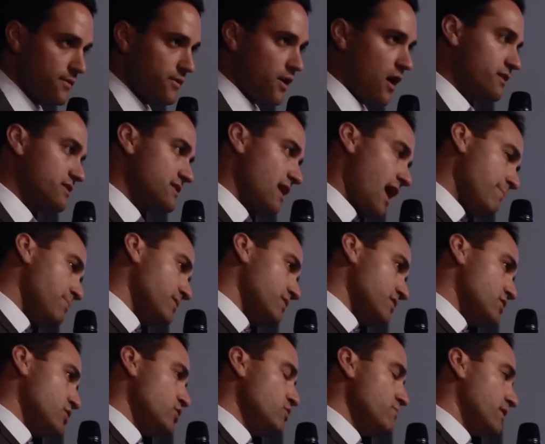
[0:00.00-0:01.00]
On top of the
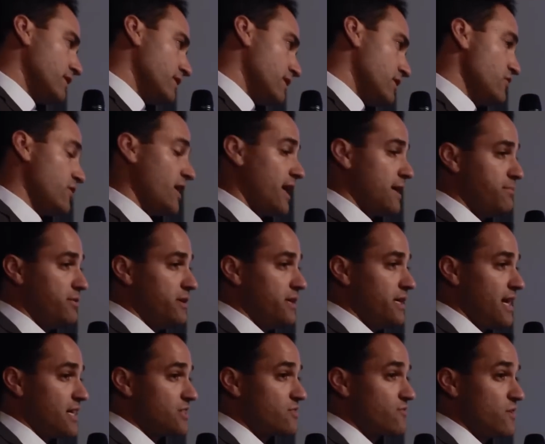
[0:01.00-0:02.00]
$2 million, you got to put in
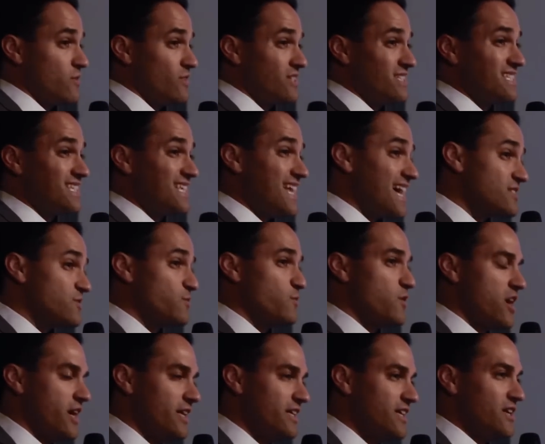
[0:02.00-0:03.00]
escrow because guess
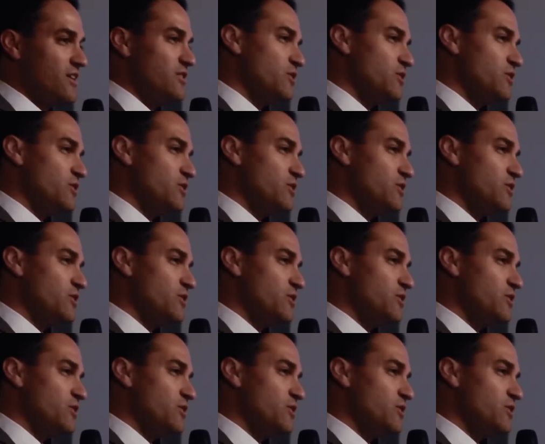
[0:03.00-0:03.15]
what?